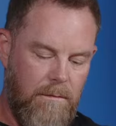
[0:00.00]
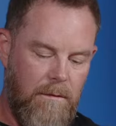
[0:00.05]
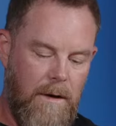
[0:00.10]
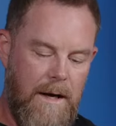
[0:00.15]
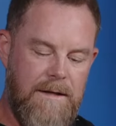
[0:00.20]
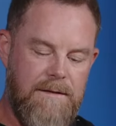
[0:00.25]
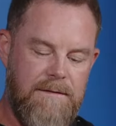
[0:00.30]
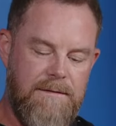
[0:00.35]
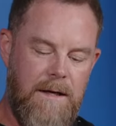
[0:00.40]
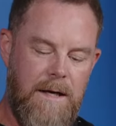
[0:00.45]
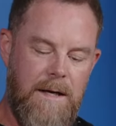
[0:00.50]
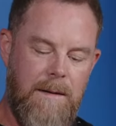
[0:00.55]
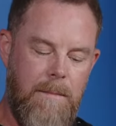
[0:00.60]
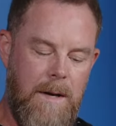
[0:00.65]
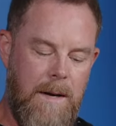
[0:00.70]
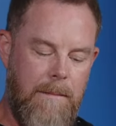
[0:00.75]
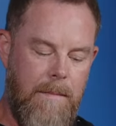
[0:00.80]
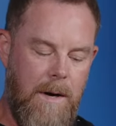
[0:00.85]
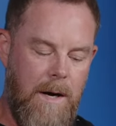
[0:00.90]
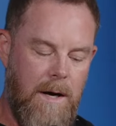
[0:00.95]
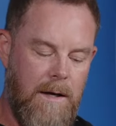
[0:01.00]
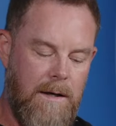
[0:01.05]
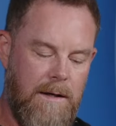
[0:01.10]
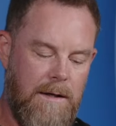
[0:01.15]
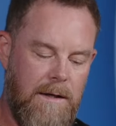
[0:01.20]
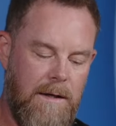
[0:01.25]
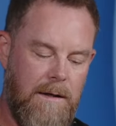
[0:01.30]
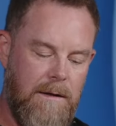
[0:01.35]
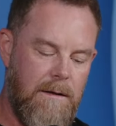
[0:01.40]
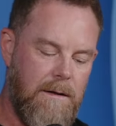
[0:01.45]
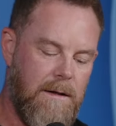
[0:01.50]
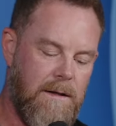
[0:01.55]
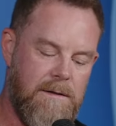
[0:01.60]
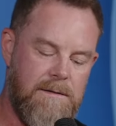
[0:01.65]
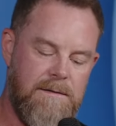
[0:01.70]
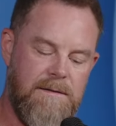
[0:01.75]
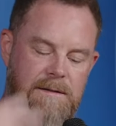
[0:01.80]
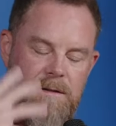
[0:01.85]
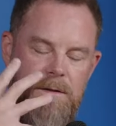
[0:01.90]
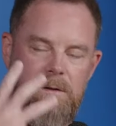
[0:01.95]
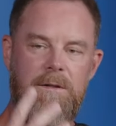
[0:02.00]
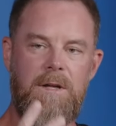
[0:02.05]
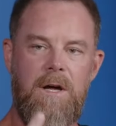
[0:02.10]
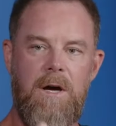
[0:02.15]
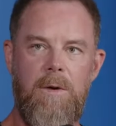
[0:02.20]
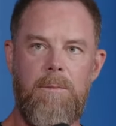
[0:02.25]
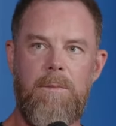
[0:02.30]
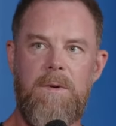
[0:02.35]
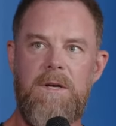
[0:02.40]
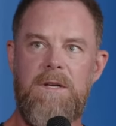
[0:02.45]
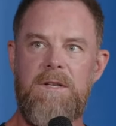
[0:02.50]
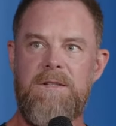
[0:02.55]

right side of my body is still numb.